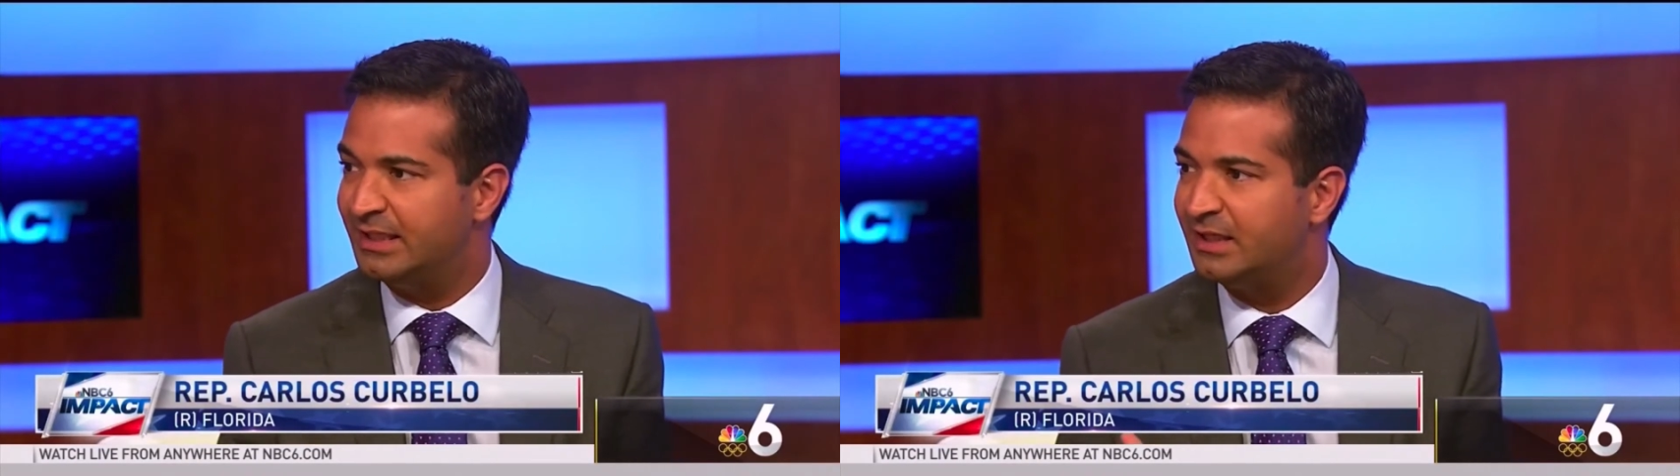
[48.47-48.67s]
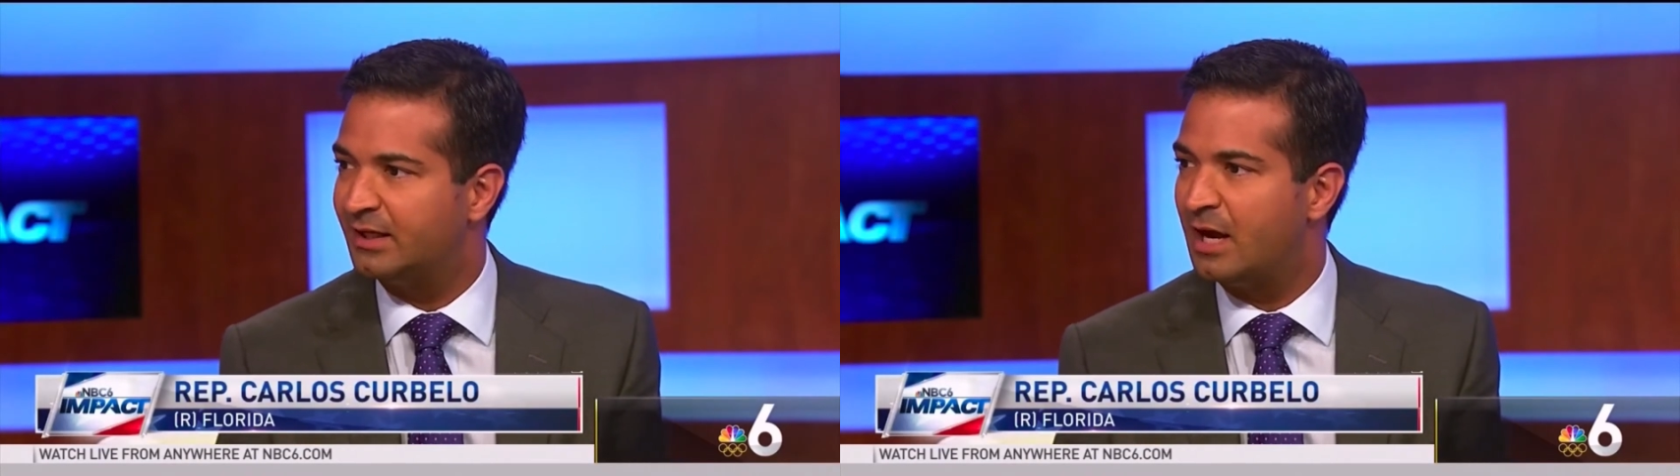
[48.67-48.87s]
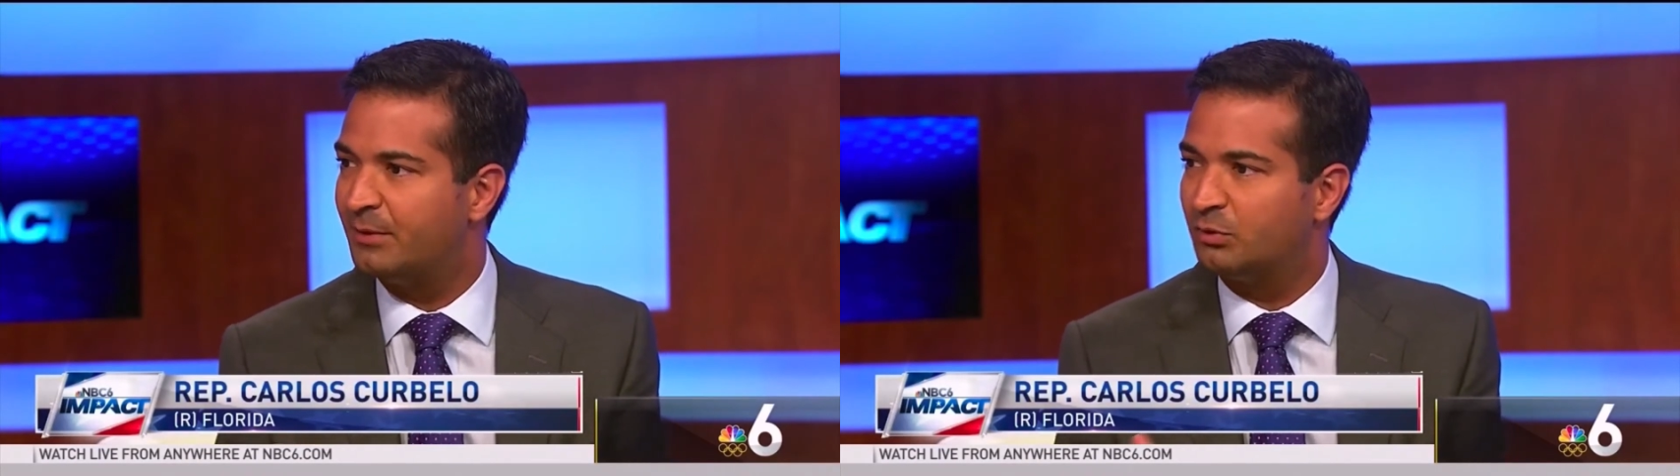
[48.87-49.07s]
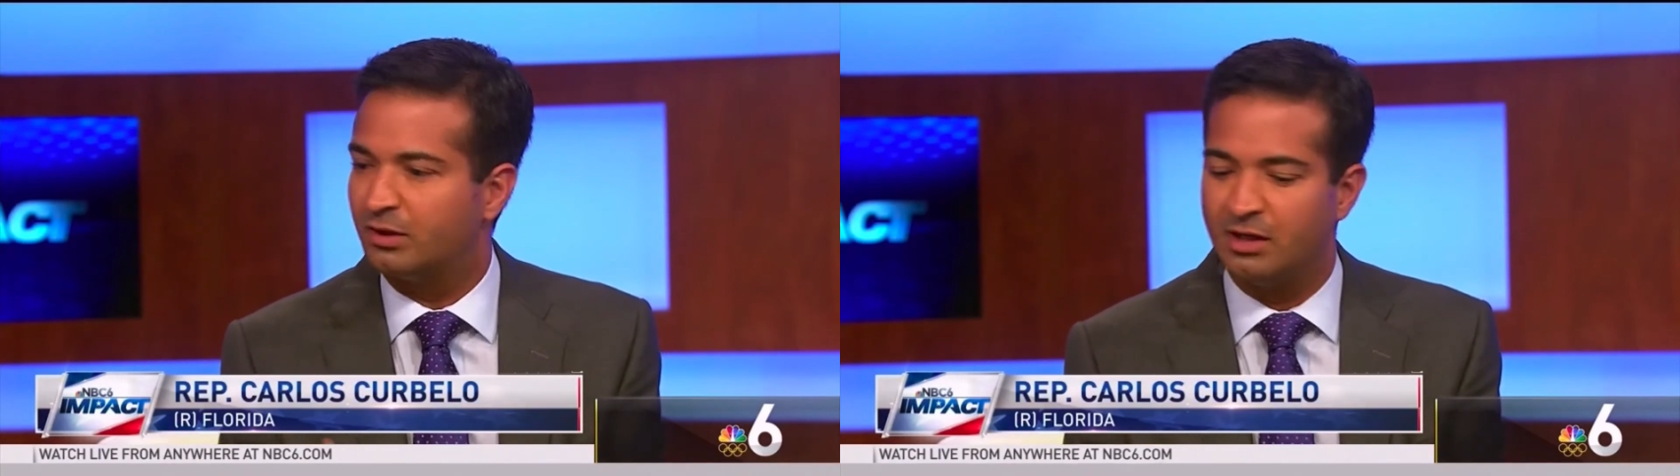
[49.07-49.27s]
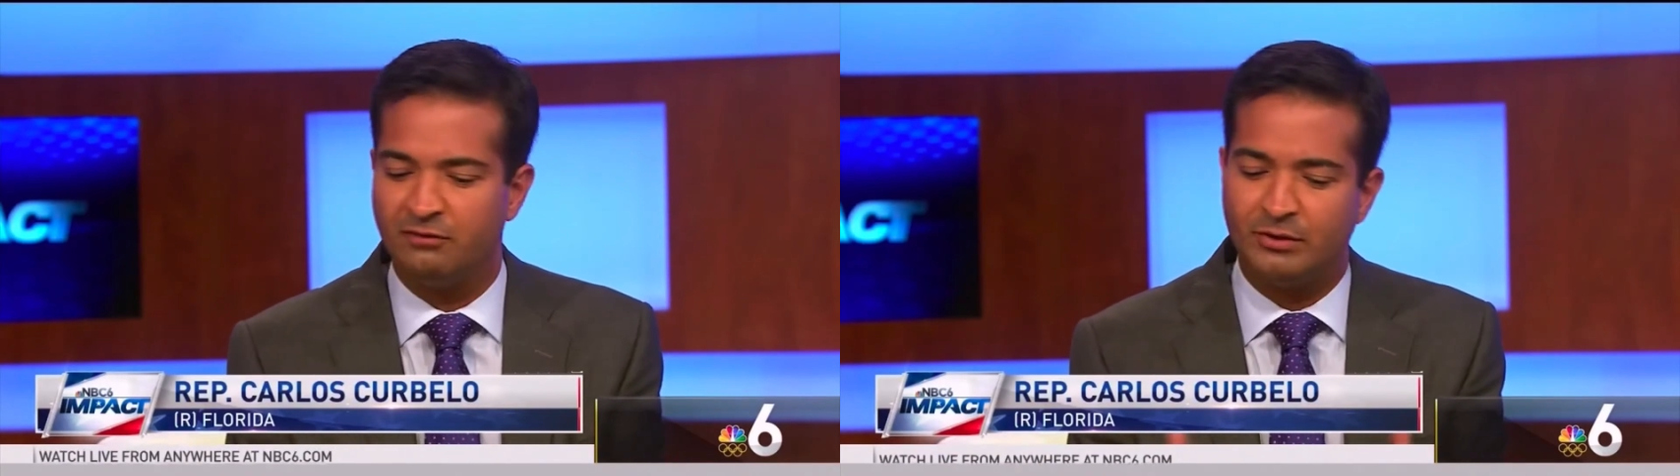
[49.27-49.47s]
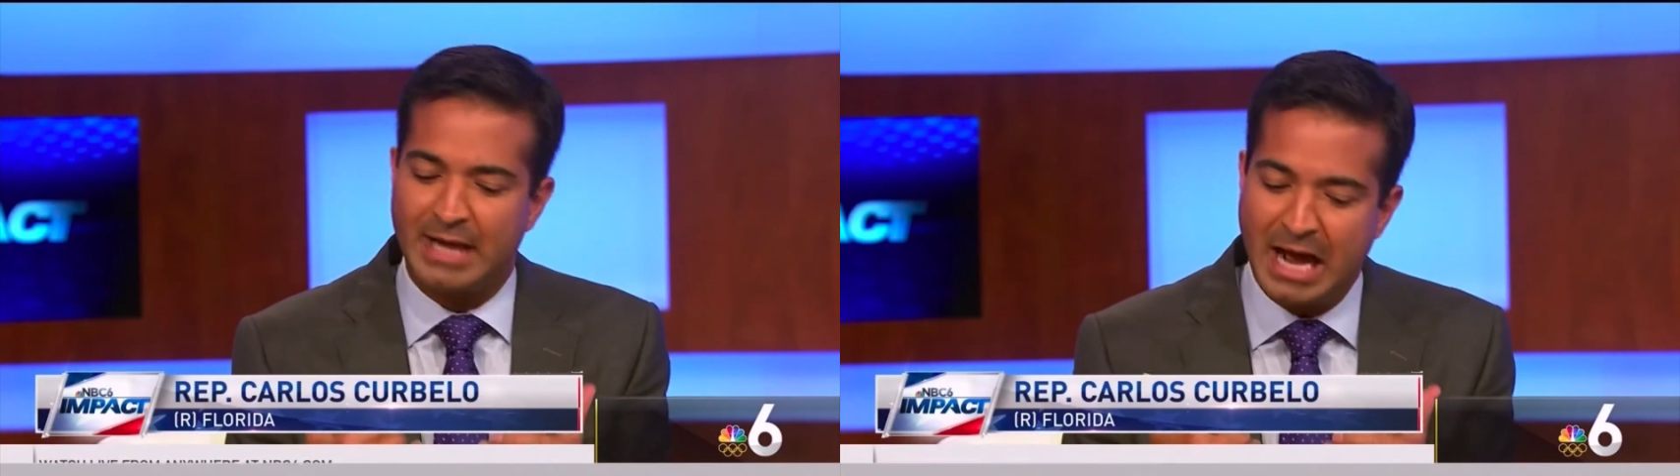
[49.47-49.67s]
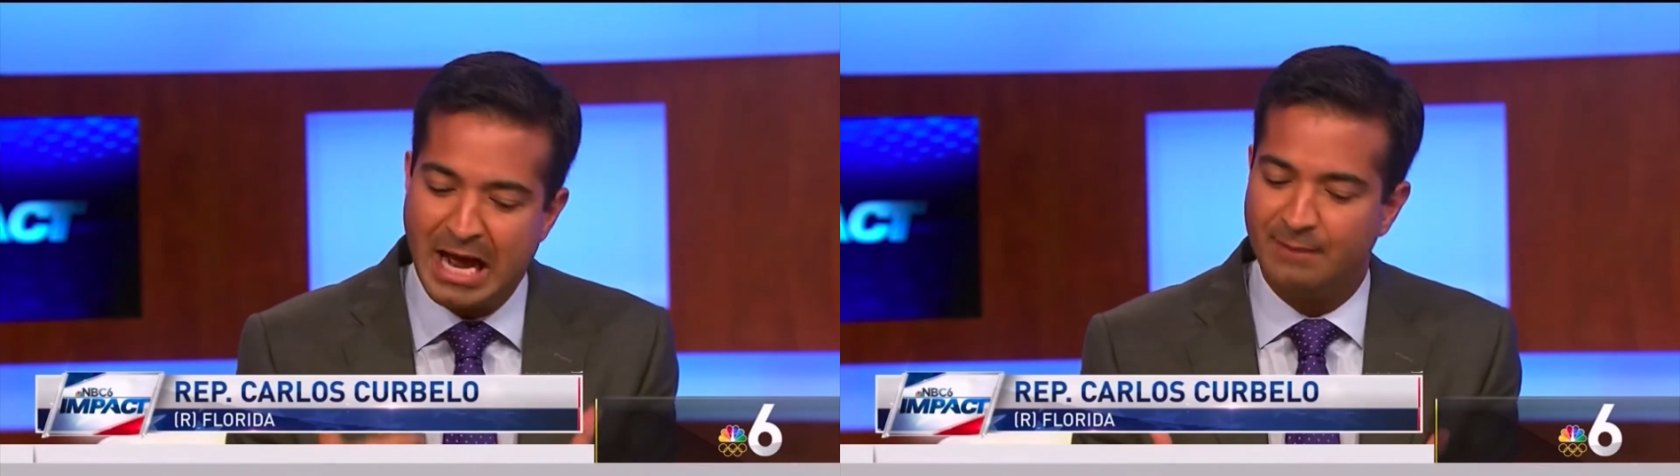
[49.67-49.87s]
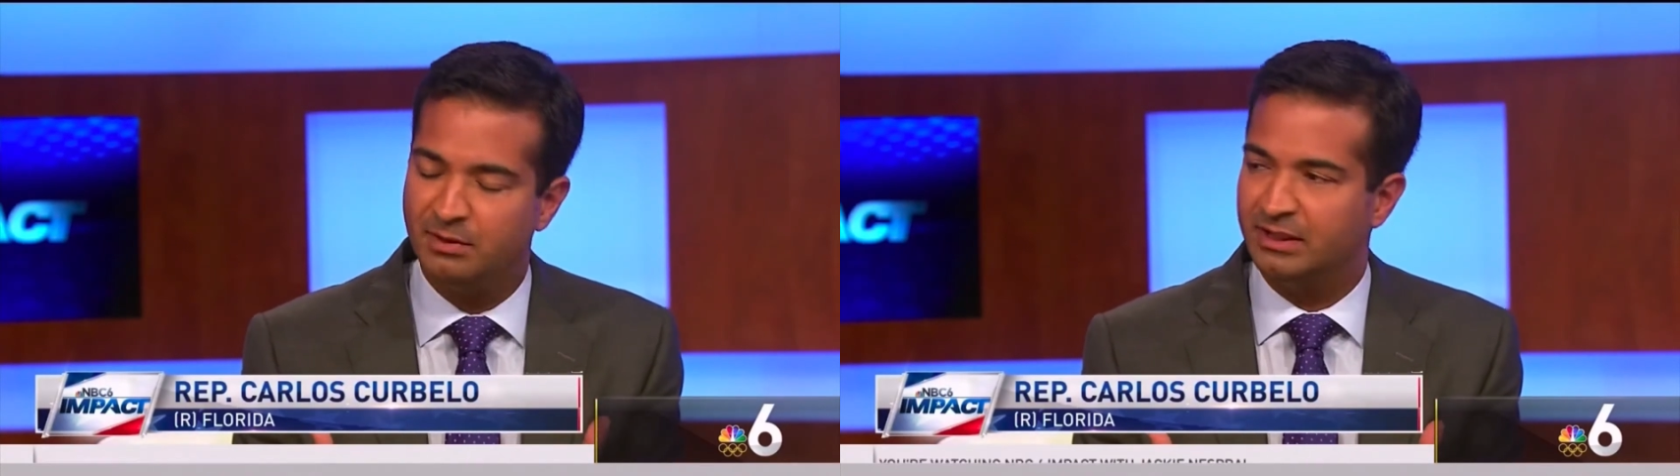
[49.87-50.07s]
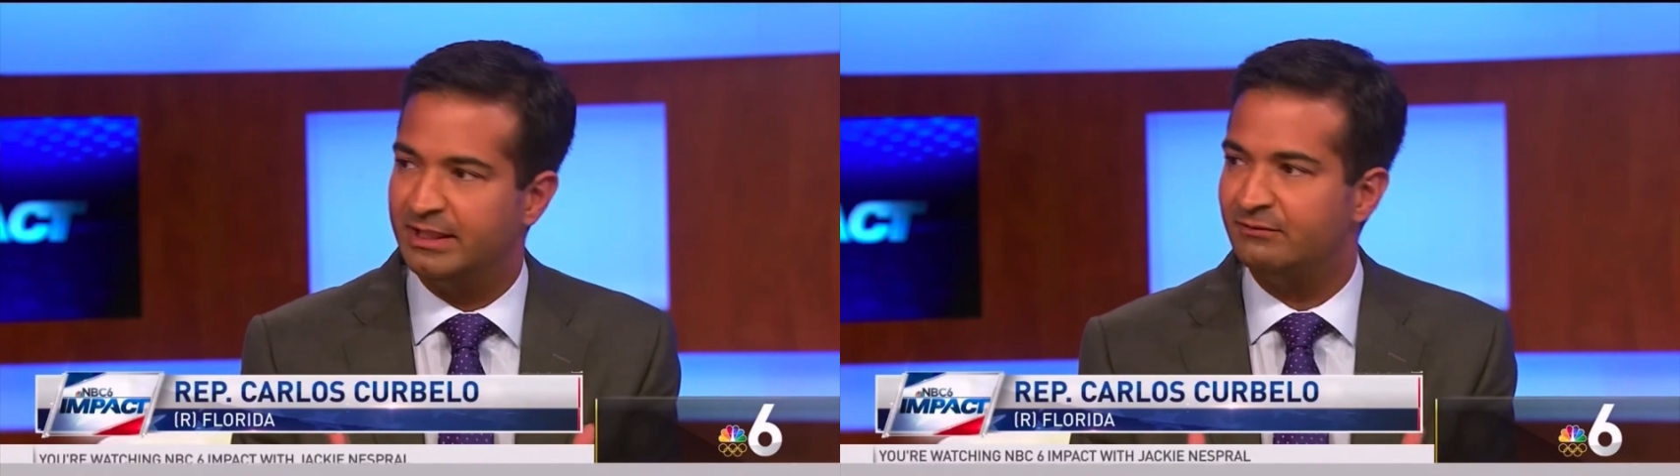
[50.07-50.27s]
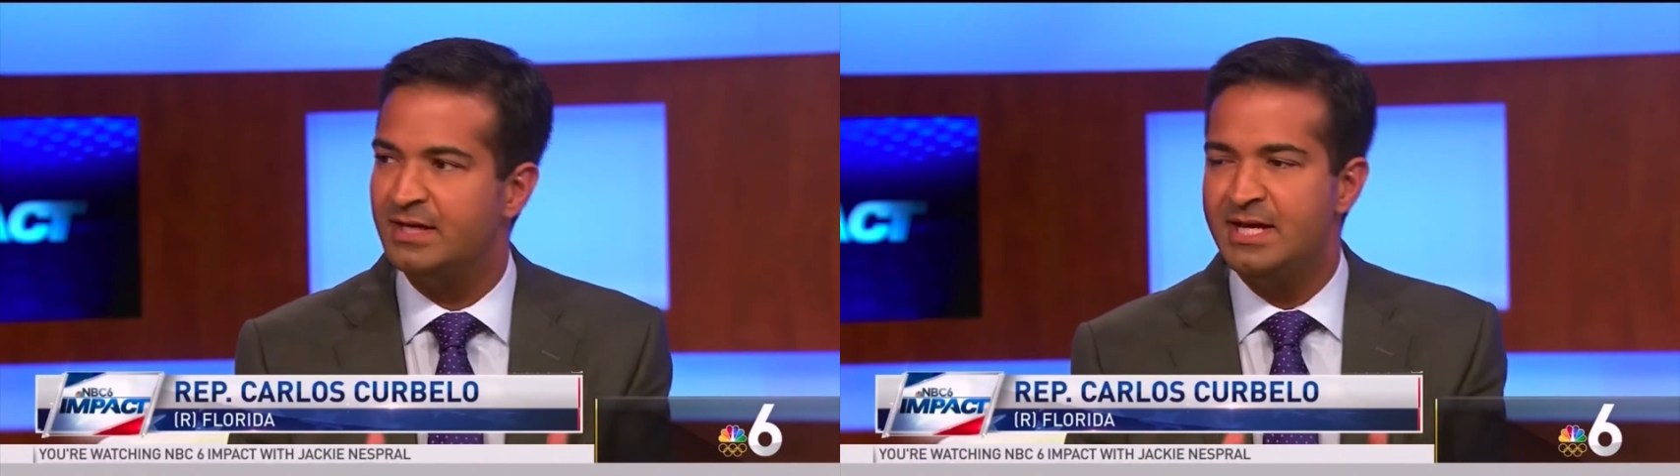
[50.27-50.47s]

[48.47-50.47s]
economic recovery. I believe